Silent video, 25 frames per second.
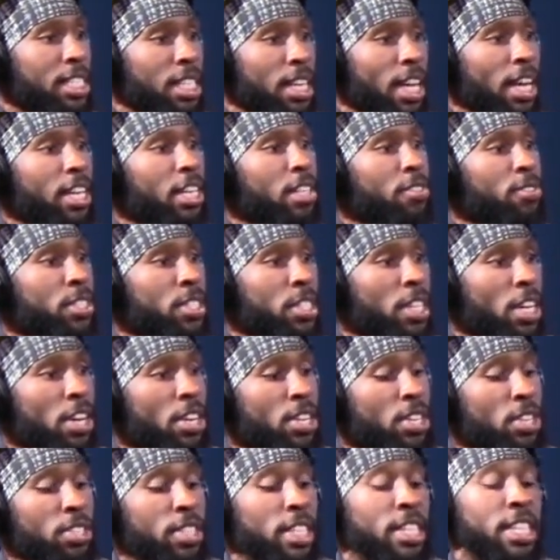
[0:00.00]
lot of different
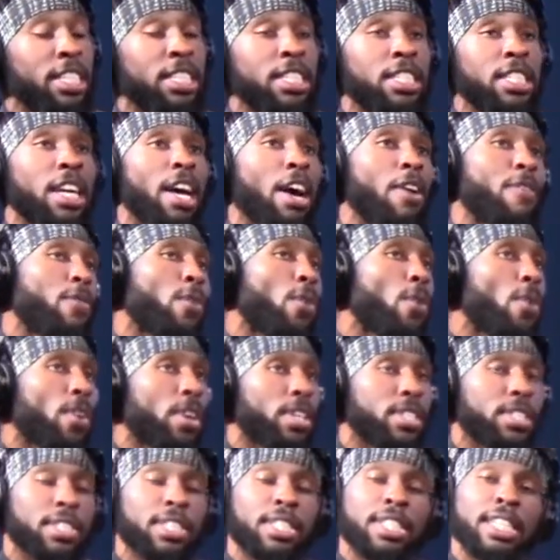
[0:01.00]
scenarios, and of
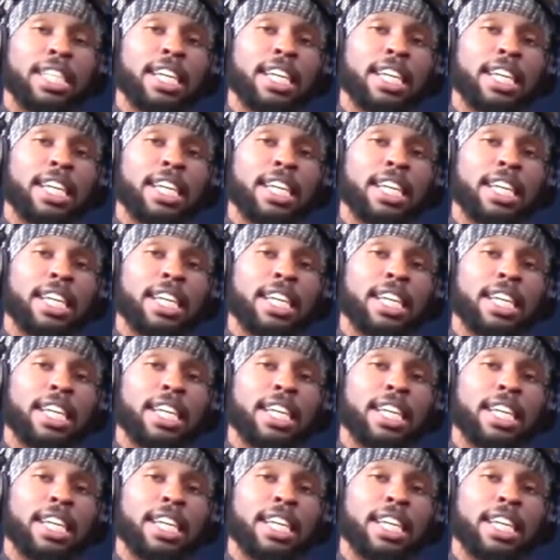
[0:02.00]
course,